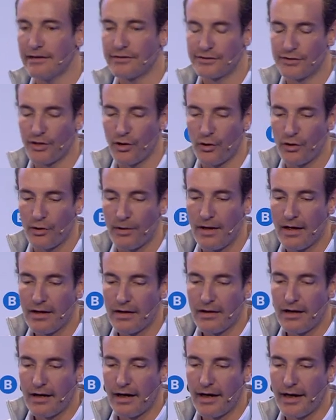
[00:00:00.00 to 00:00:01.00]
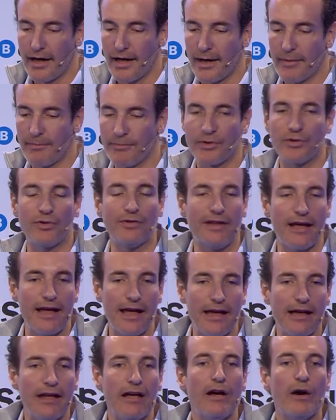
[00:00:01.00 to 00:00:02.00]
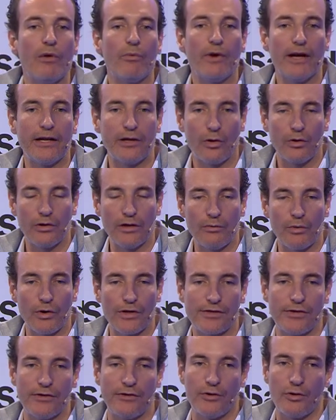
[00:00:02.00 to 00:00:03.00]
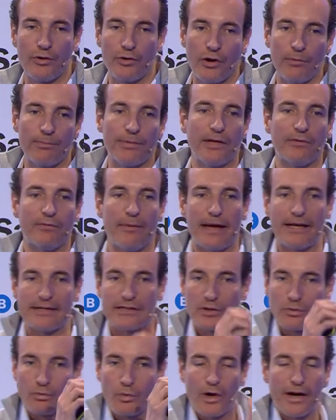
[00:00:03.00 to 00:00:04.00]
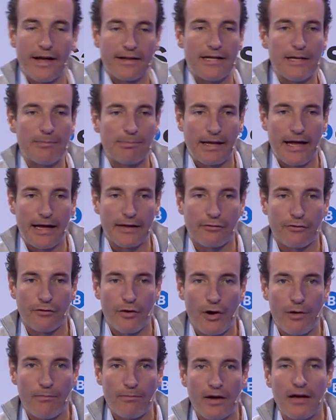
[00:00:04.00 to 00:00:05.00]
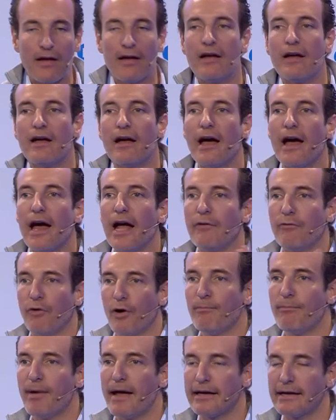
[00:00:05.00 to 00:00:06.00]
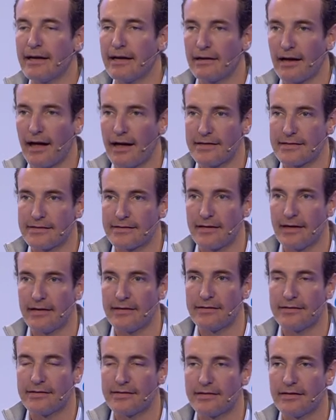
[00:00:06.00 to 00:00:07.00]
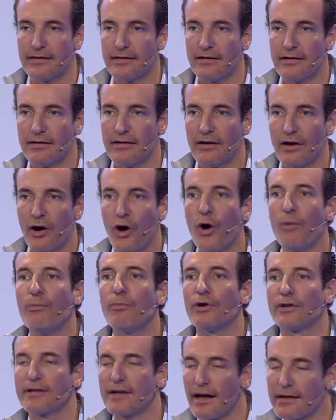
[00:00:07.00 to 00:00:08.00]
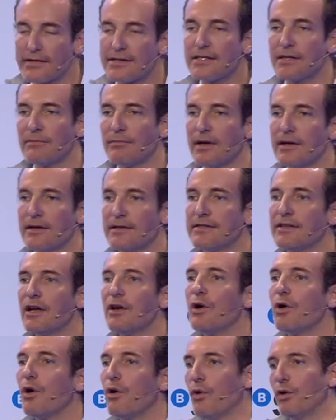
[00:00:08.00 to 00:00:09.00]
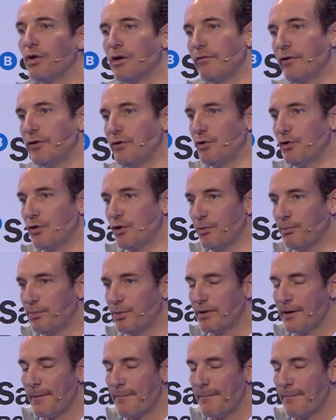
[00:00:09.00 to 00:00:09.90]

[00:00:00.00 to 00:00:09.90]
So um, today, we're the only ones in Europe that based on one IT platform and one banking license onboard customers all over Europe.